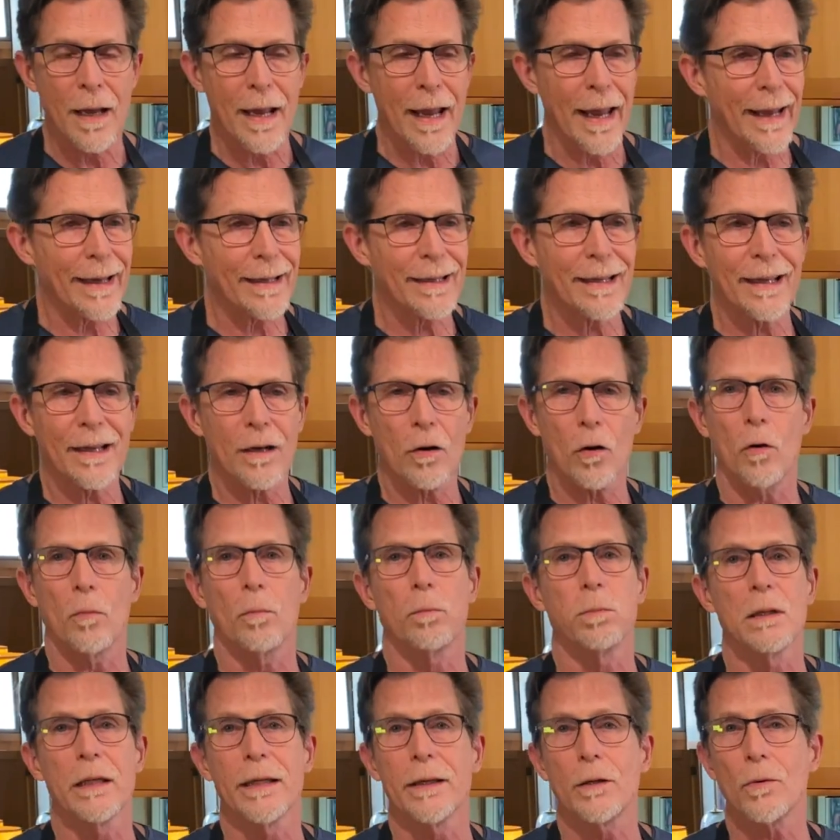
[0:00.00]
It can
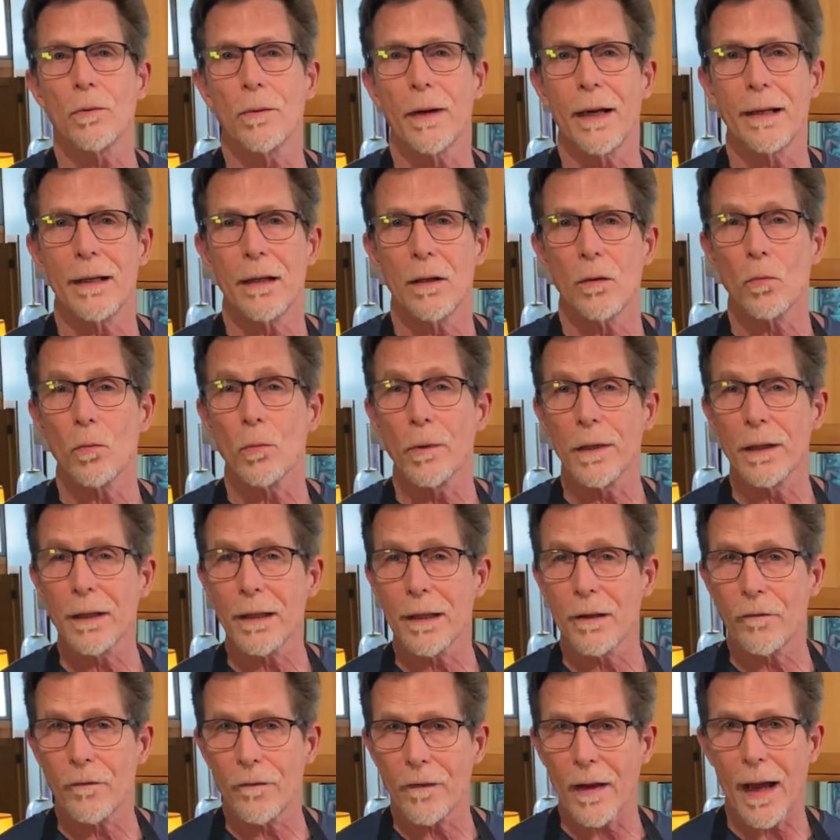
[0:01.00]
obliterate it
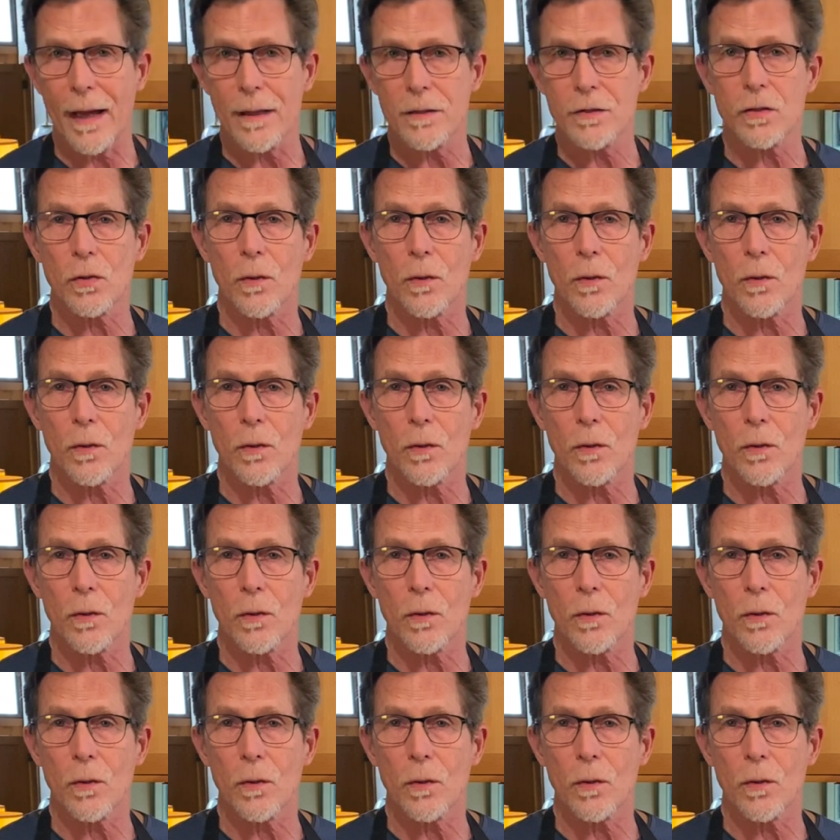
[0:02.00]
really fast.